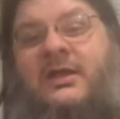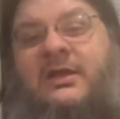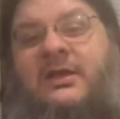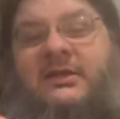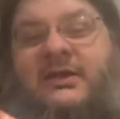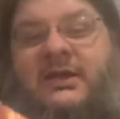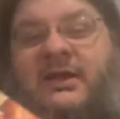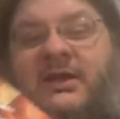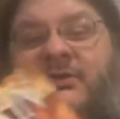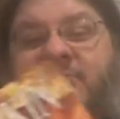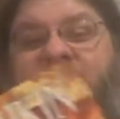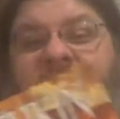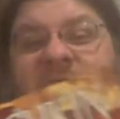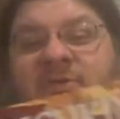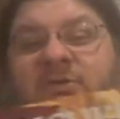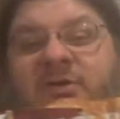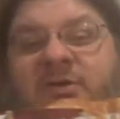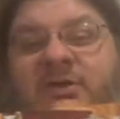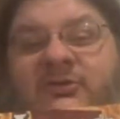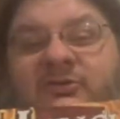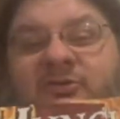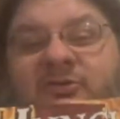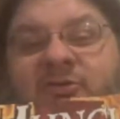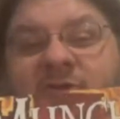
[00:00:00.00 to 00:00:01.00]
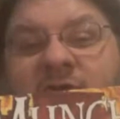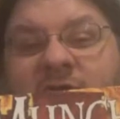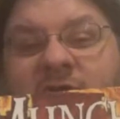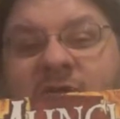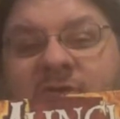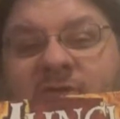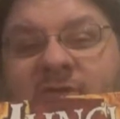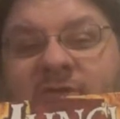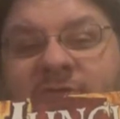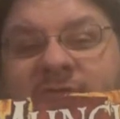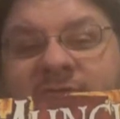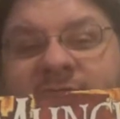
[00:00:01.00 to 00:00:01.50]
Teenage Mutant Ninja
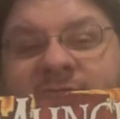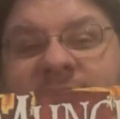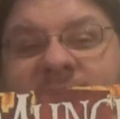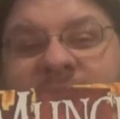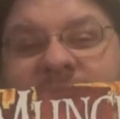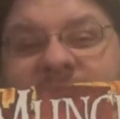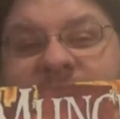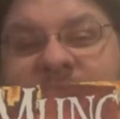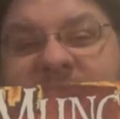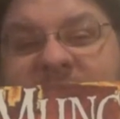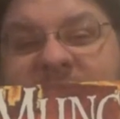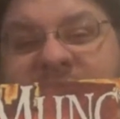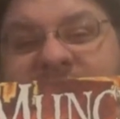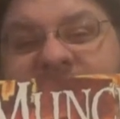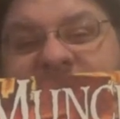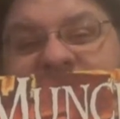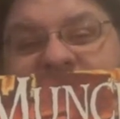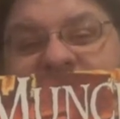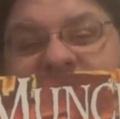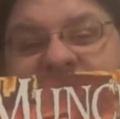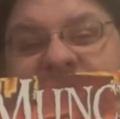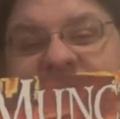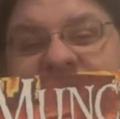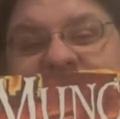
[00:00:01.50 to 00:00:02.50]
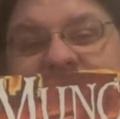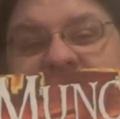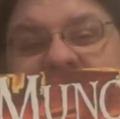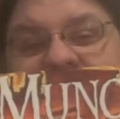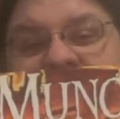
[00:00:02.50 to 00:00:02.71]
Turtles Munchkin,